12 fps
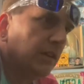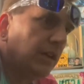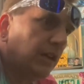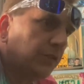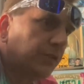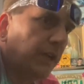
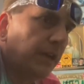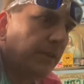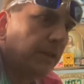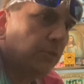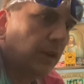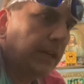I'll try to
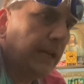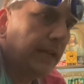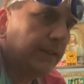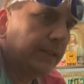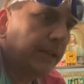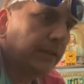make more
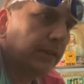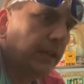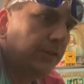content.